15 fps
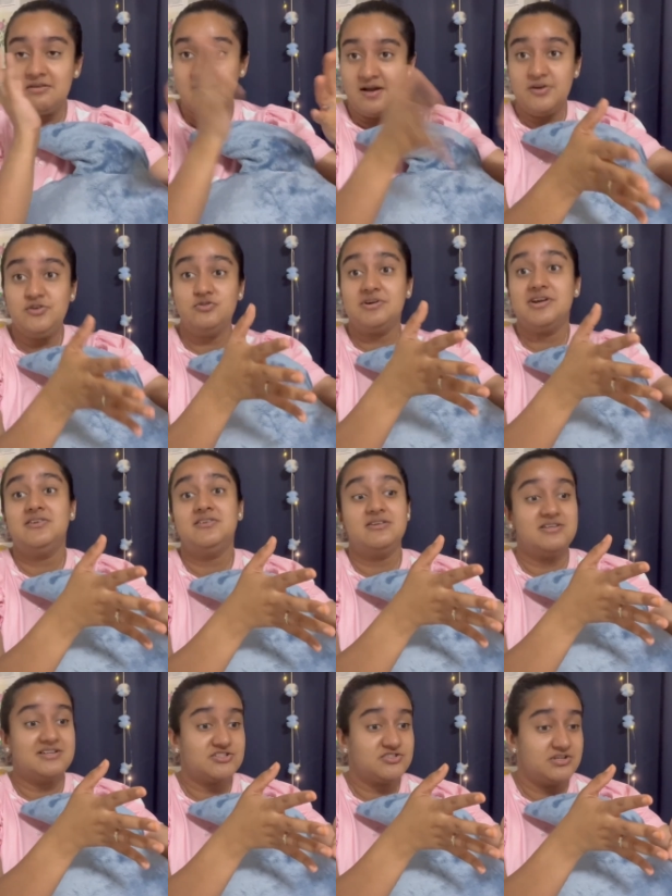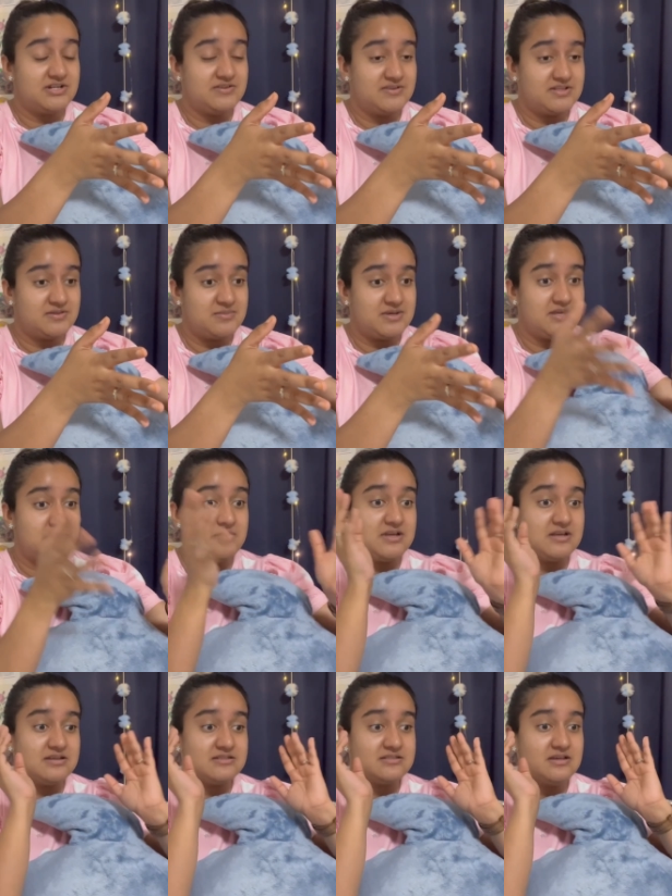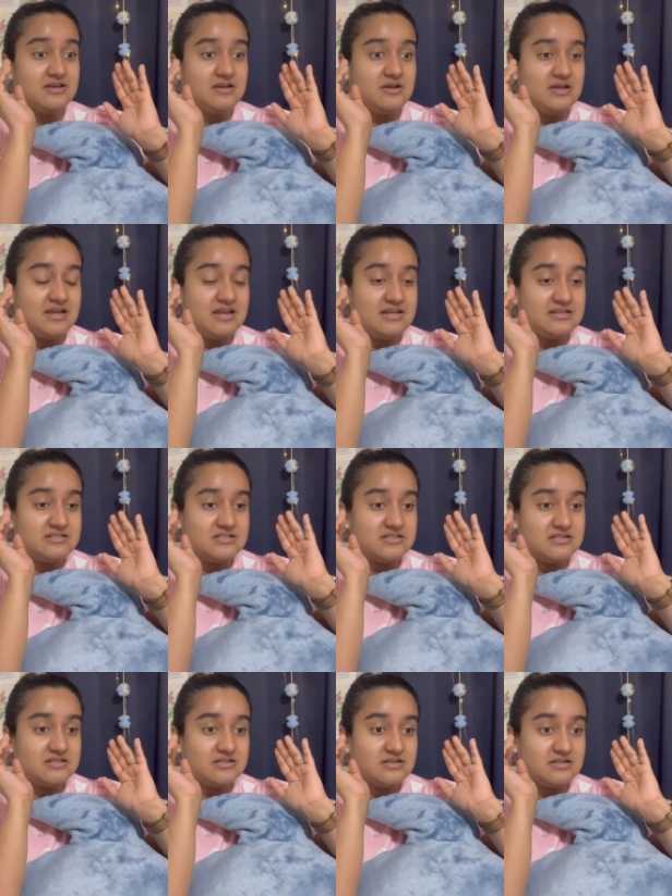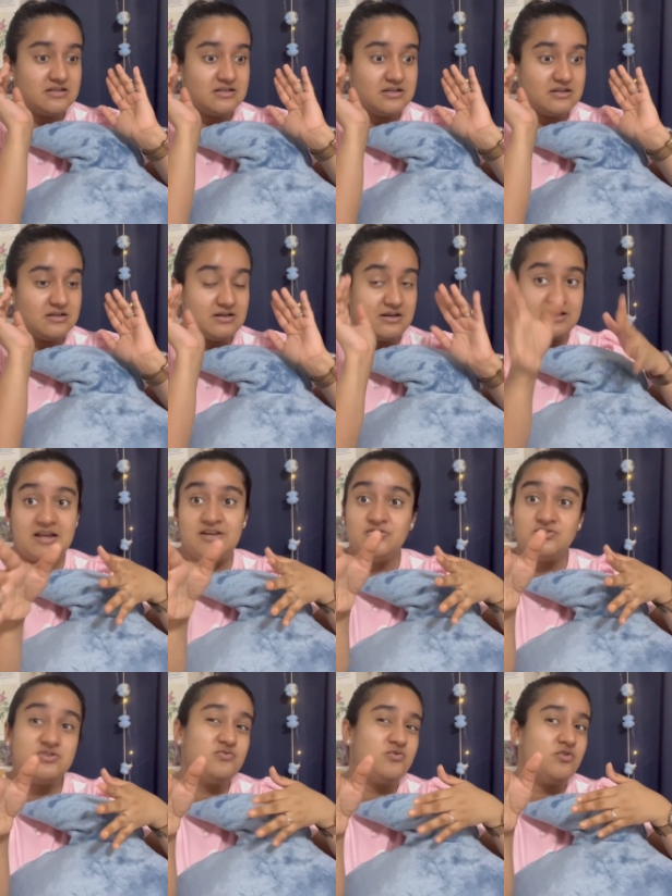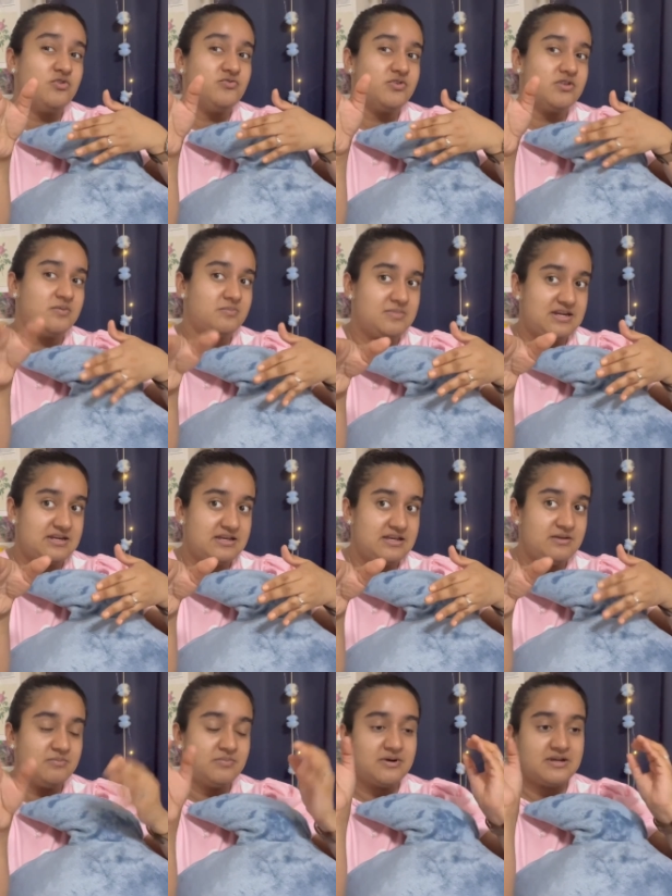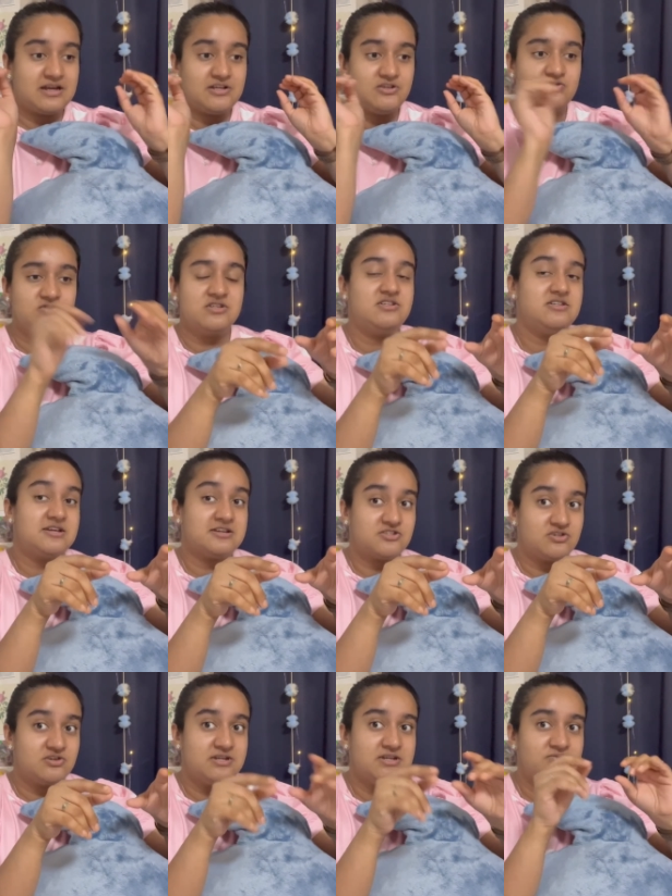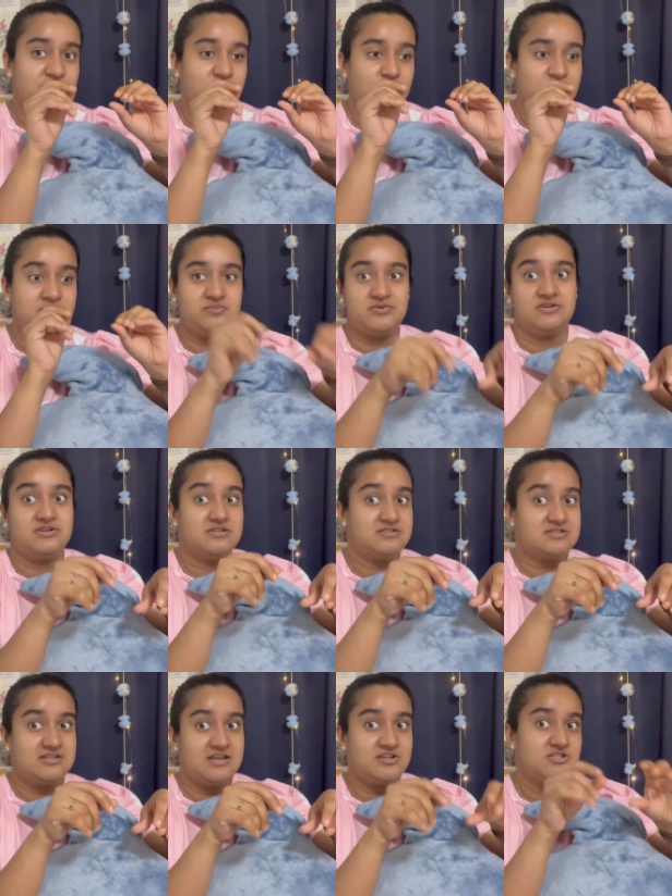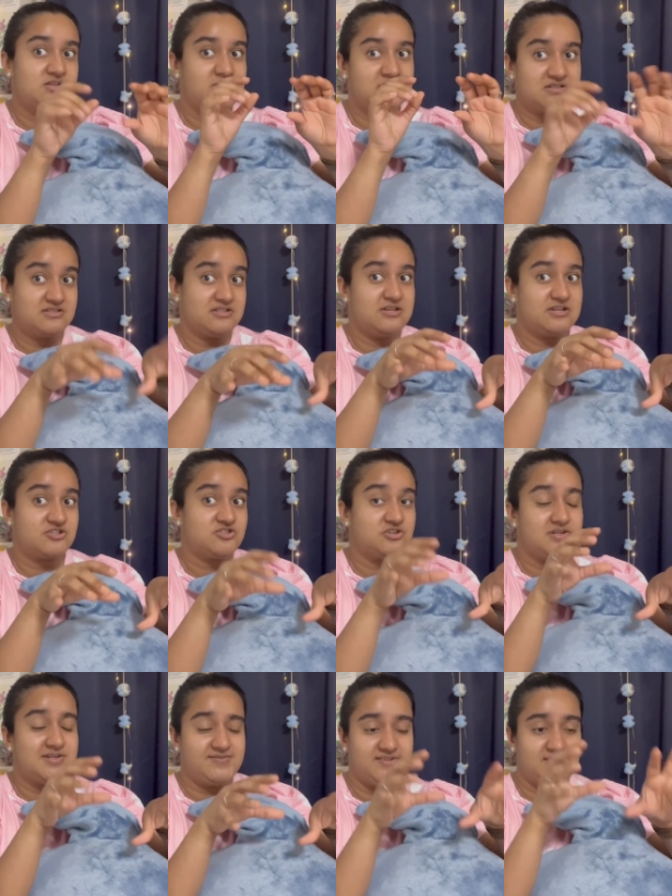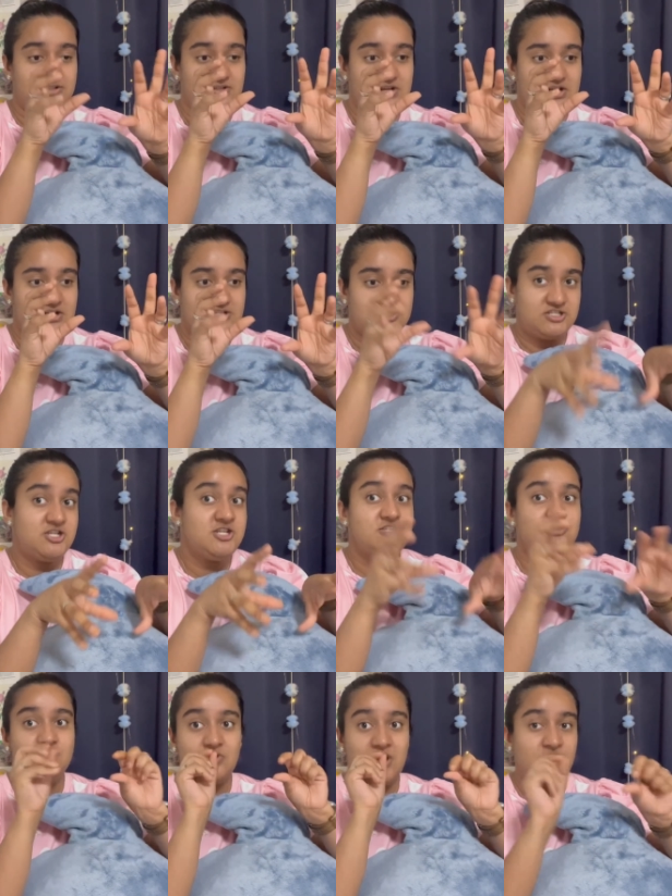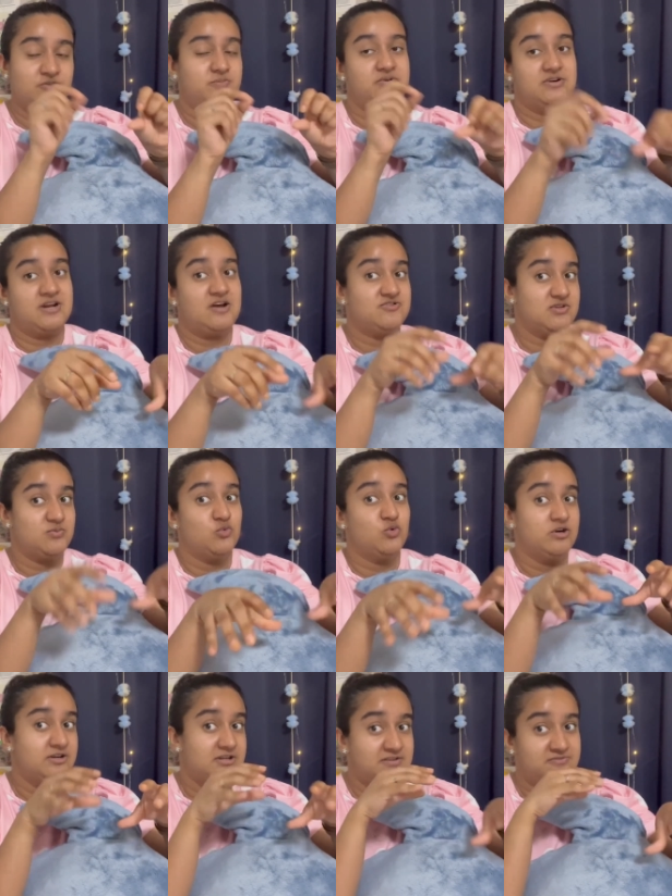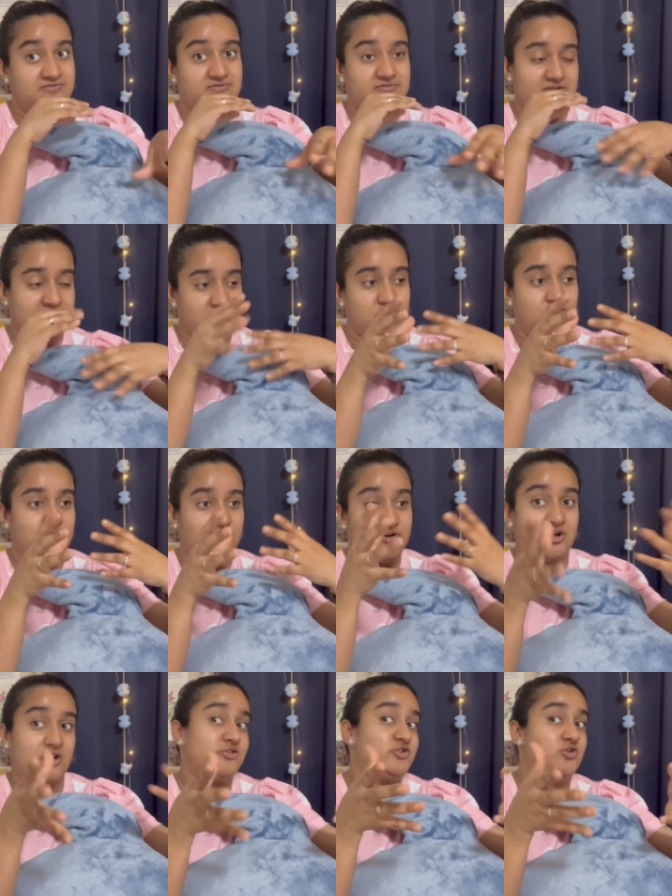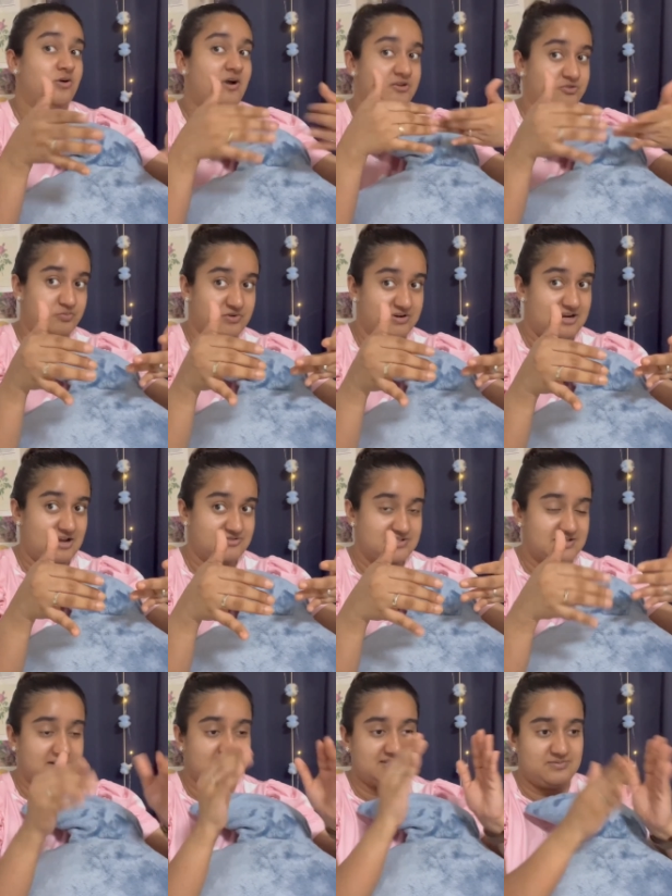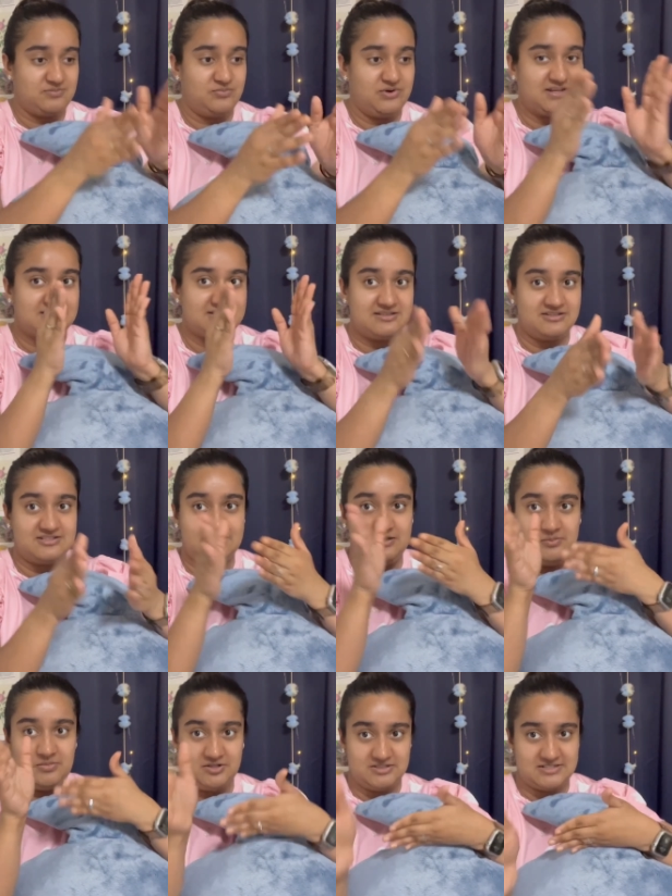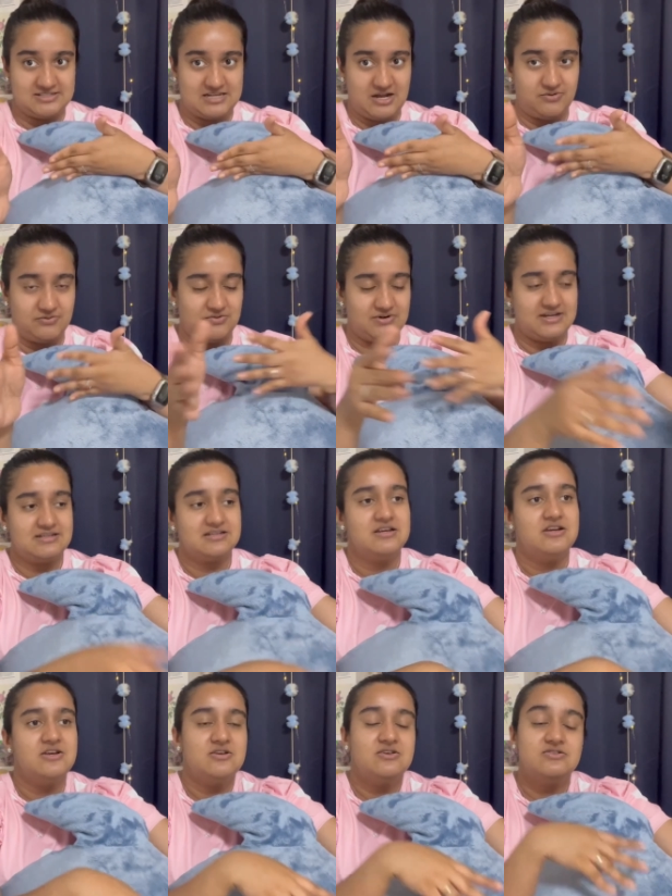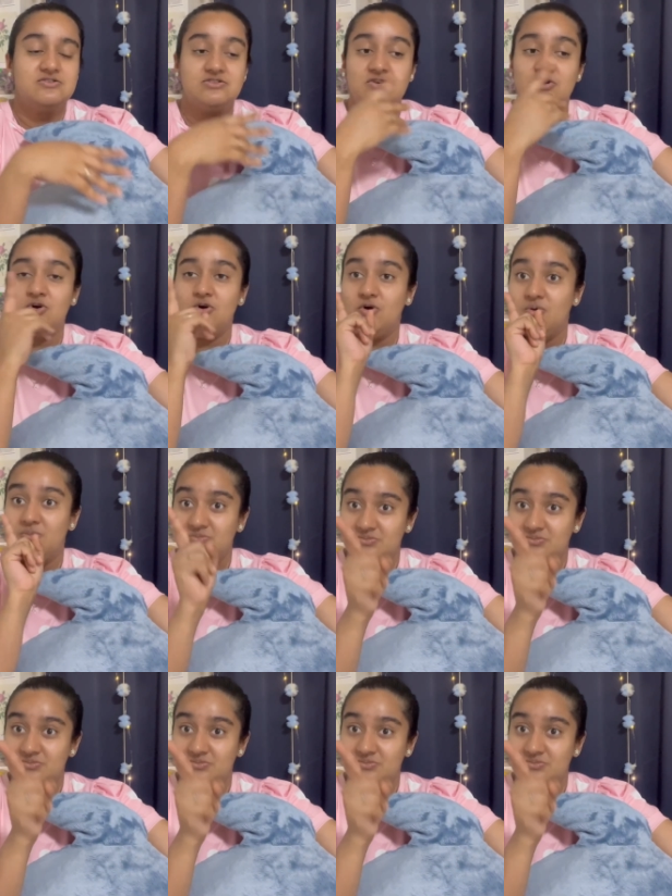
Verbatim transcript: I do carry a dictionary with me because it, like I use the phone for the meaning, but I use the dictionary for the pronunciation because the dictionary will teach you how to pronounce a word if you know you're not sure how to pronounce it because it breaks the syllables down, right? So